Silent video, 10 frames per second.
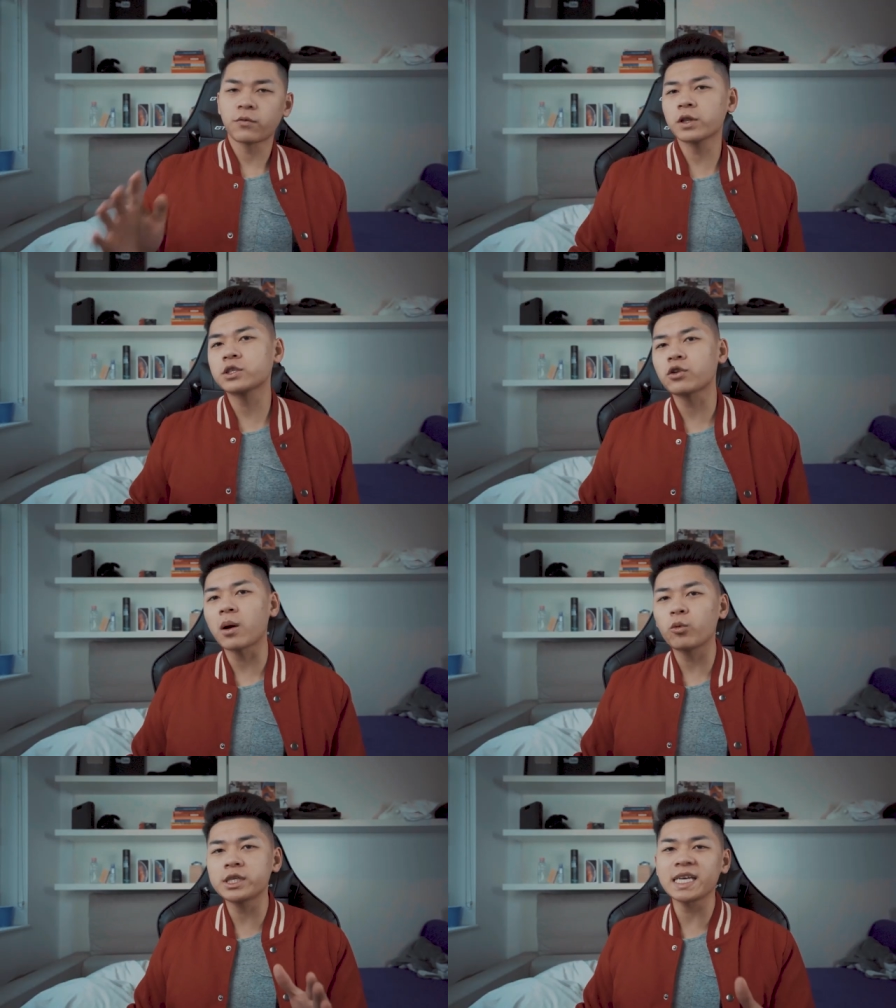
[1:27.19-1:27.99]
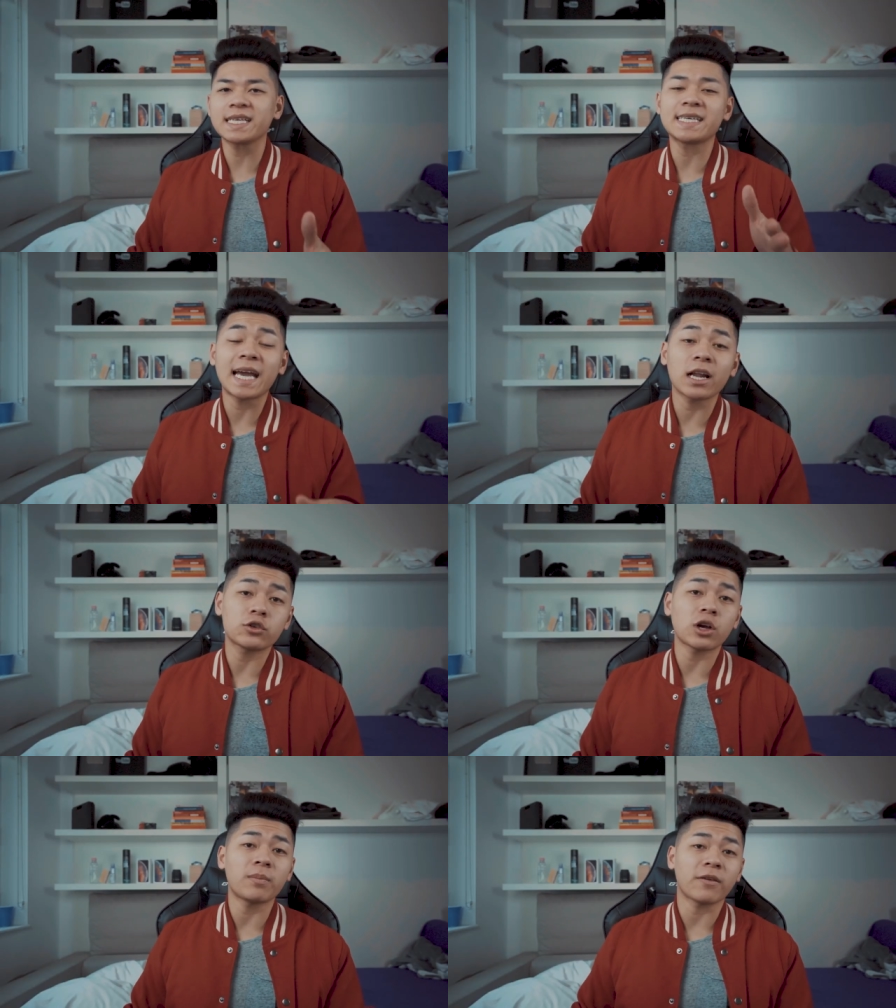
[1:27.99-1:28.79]
for this drop, Richie and Tan are
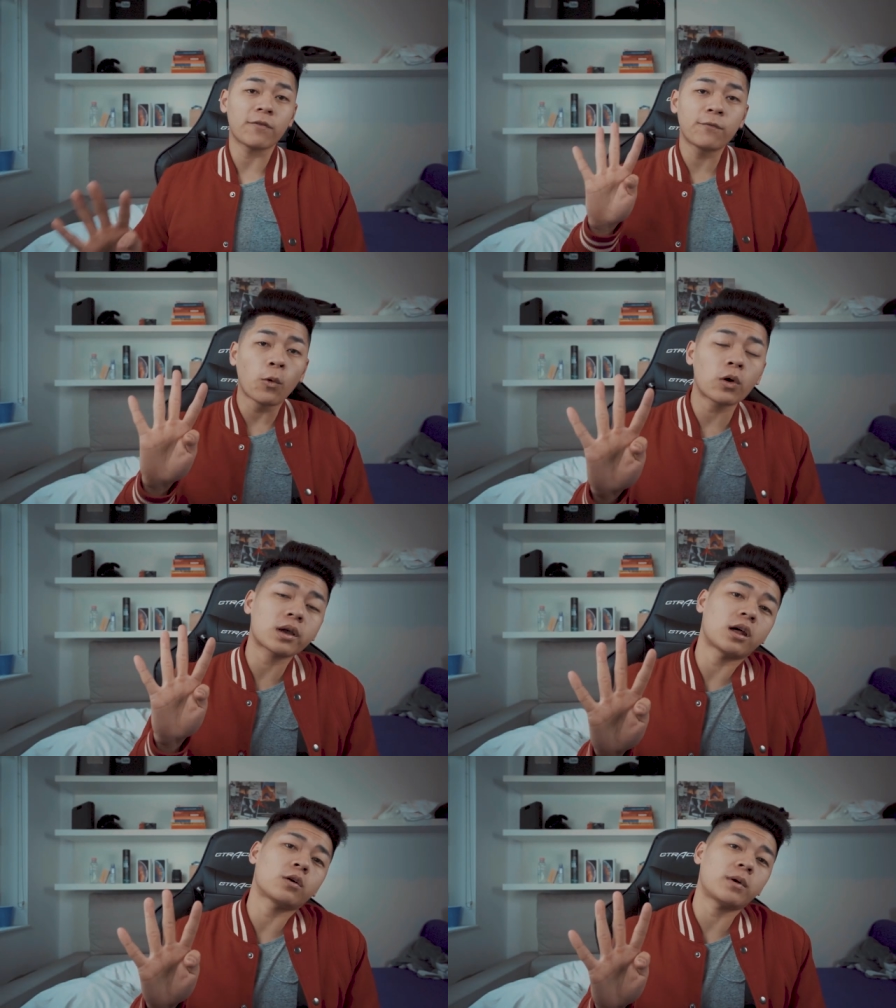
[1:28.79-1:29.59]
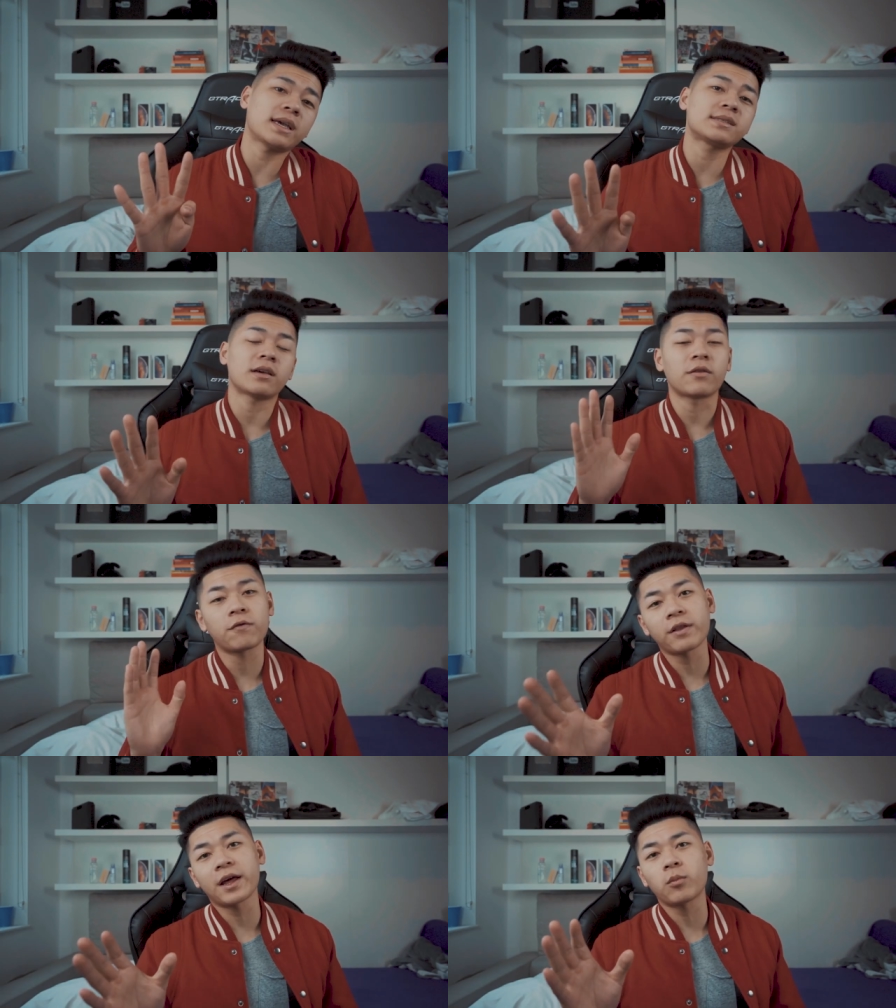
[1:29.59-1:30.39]
dropping four colorways of the
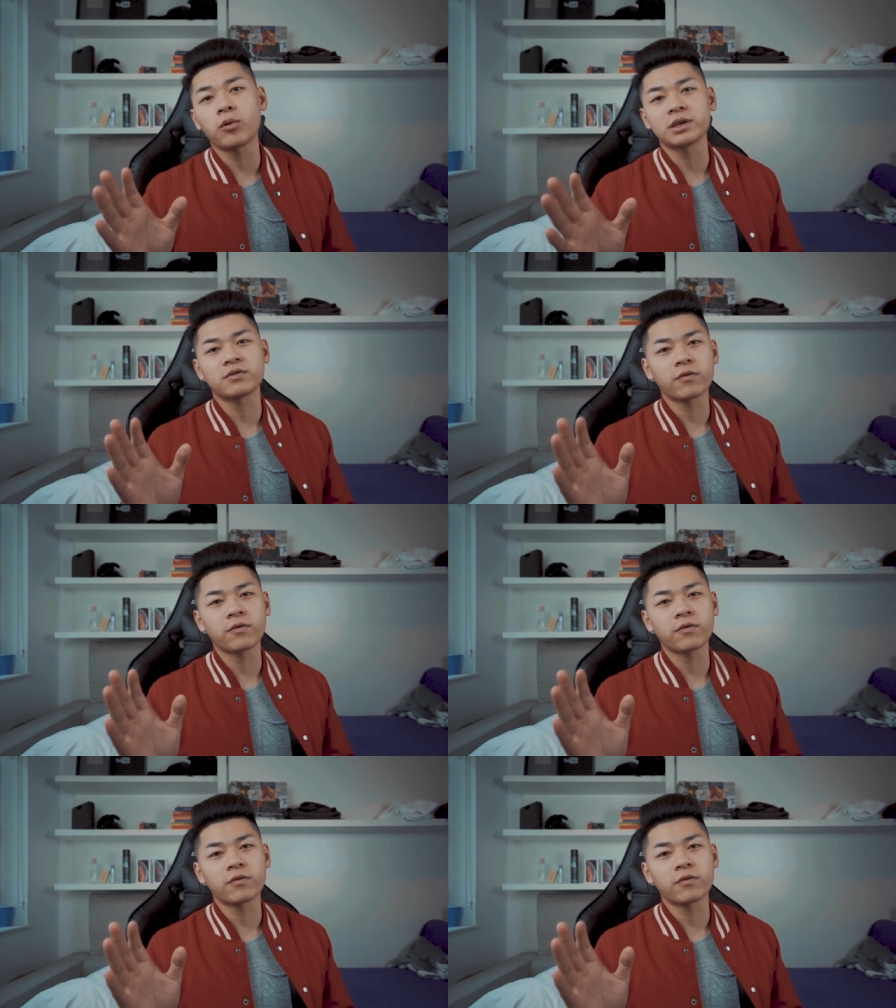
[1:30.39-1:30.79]
Flannel Boys